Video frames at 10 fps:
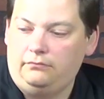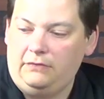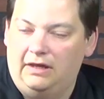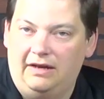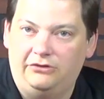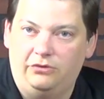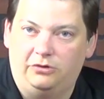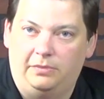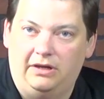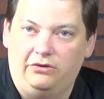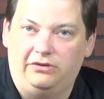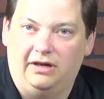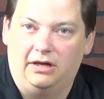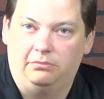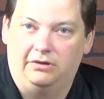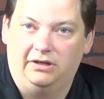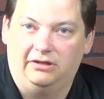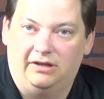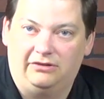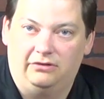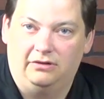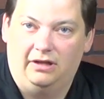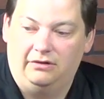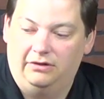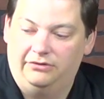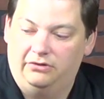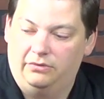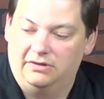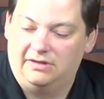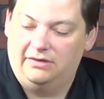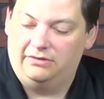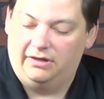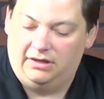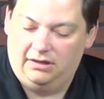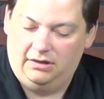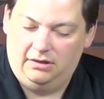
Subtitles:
And it's USB, and you see I got it plugged in, so I'm actually going to let you listen to what it sounds like.